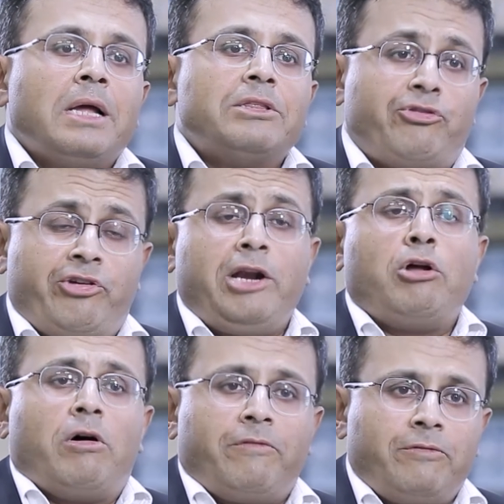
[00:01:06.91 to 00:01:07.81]
The
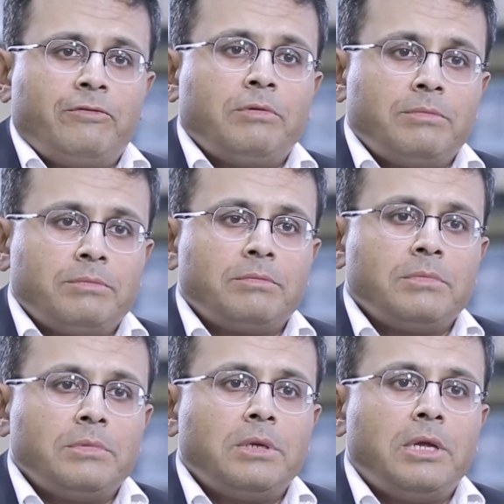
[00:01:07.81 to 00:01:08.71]
trade-off
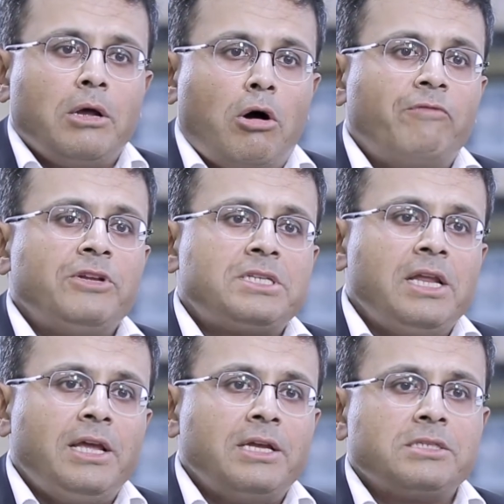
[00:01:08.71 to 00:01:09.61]

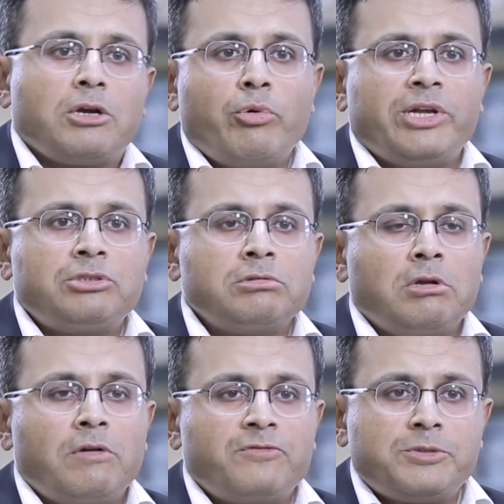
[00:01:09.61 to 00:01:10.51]
obviously is a question
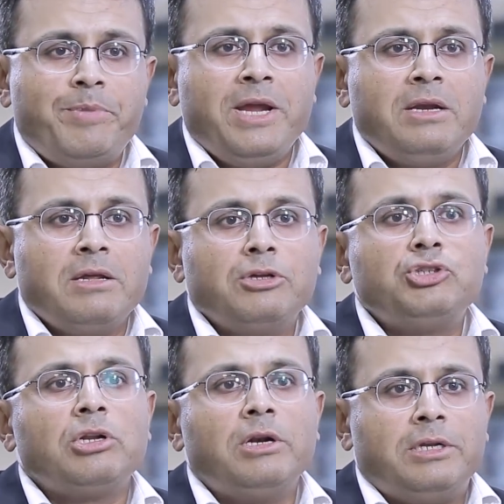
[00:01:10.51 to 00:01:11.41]
of speed and
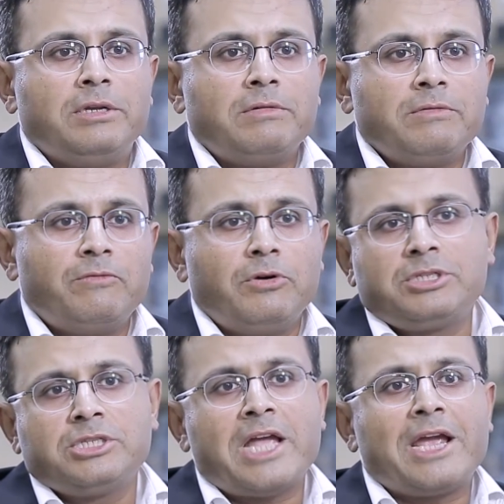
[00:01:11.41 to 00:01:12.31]
agility
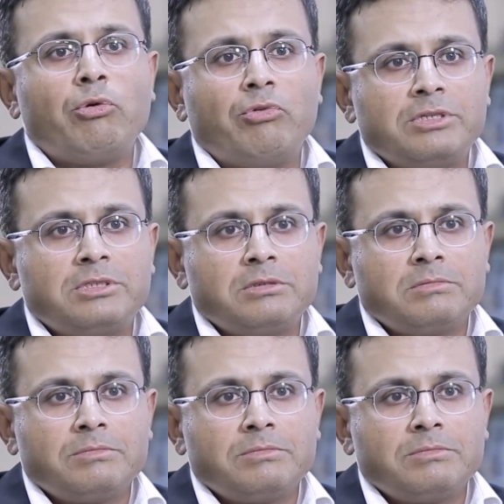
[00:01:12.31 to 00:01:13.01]
versus accuracy.